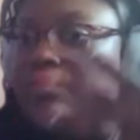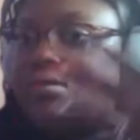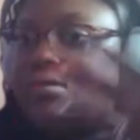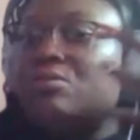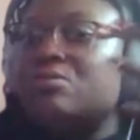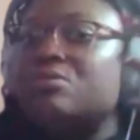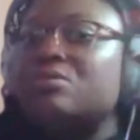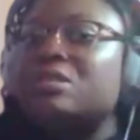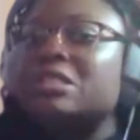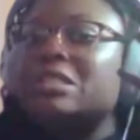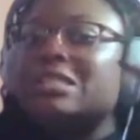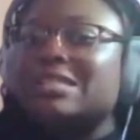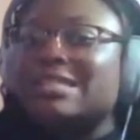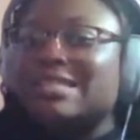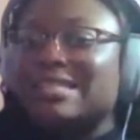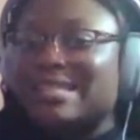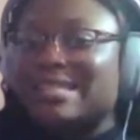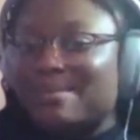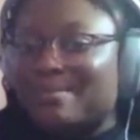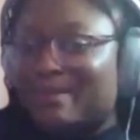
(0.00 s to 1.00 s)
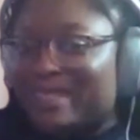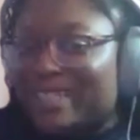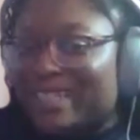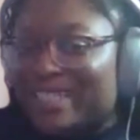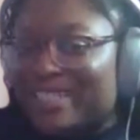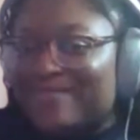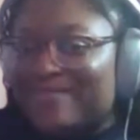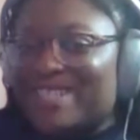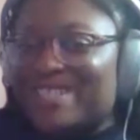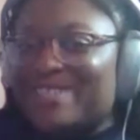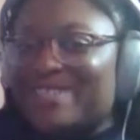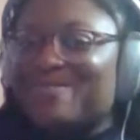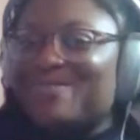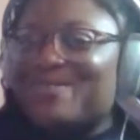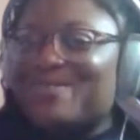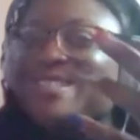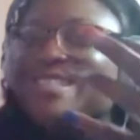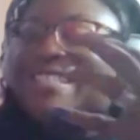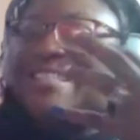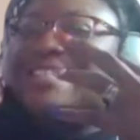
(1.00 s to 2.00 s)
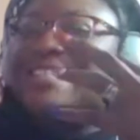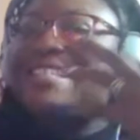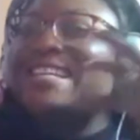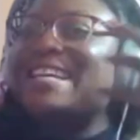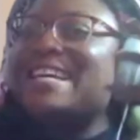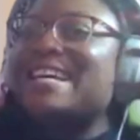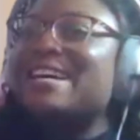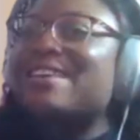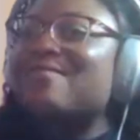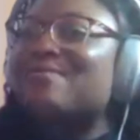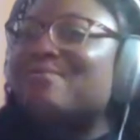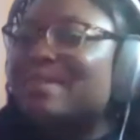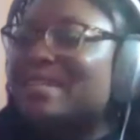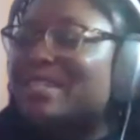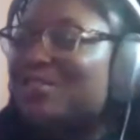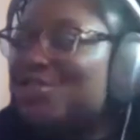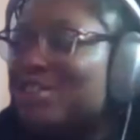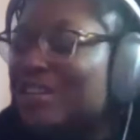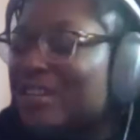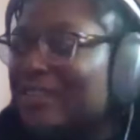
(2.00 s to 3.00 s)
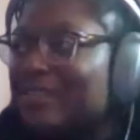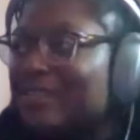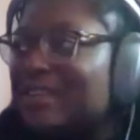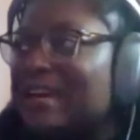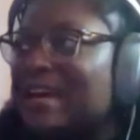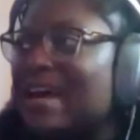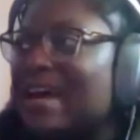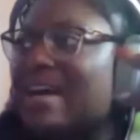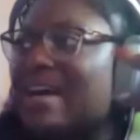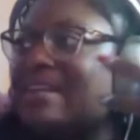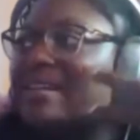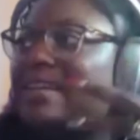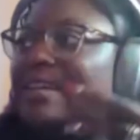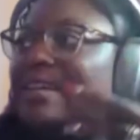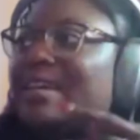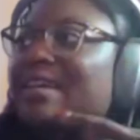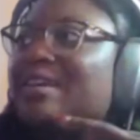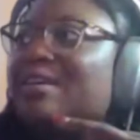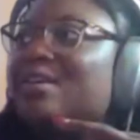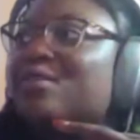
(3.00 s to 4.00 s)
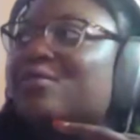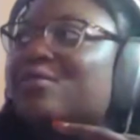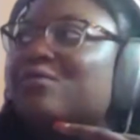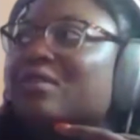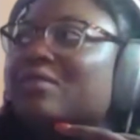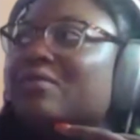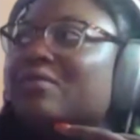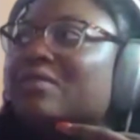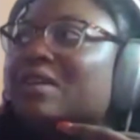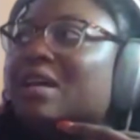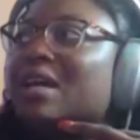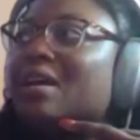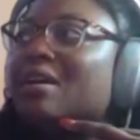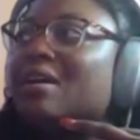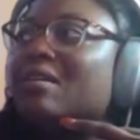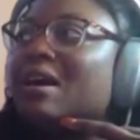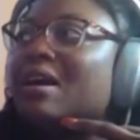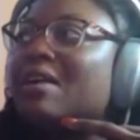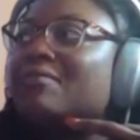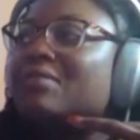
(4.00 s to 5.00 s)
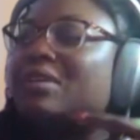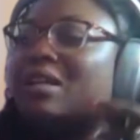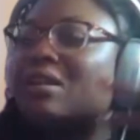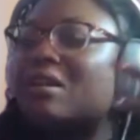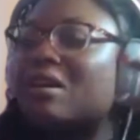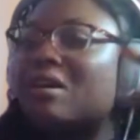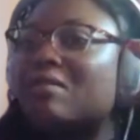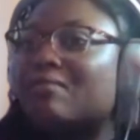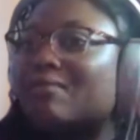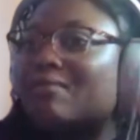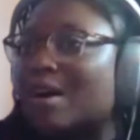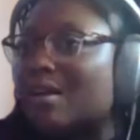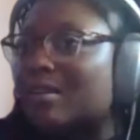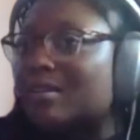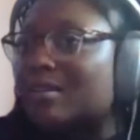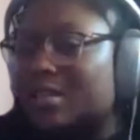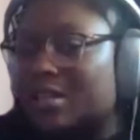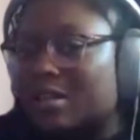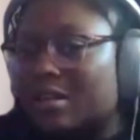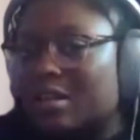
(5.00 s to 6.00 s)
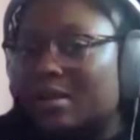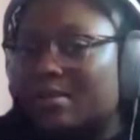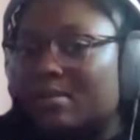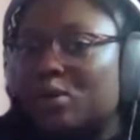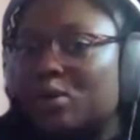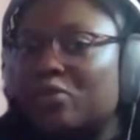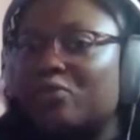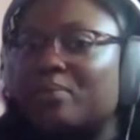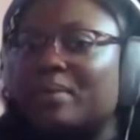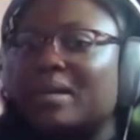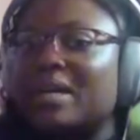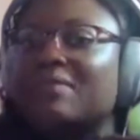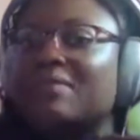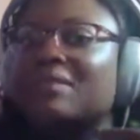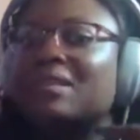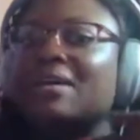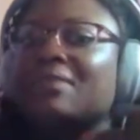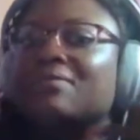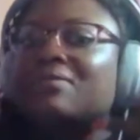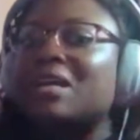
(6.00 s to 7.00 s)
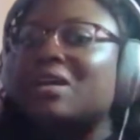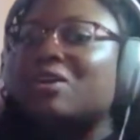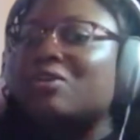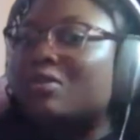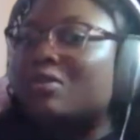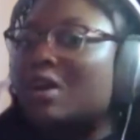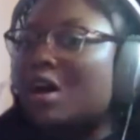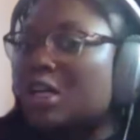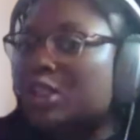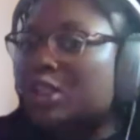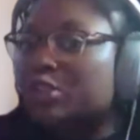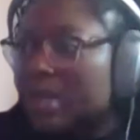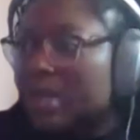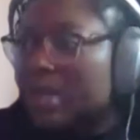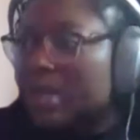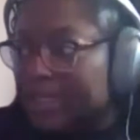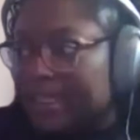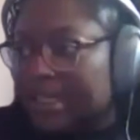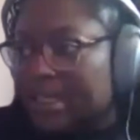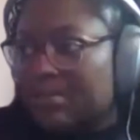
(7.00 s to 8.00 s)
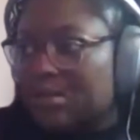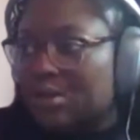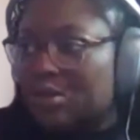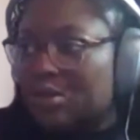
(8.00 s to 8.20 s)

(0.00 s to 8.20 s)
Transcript: to disabled individuals, and they have mentioned that if they are having an involuntary movement, like they are not trying to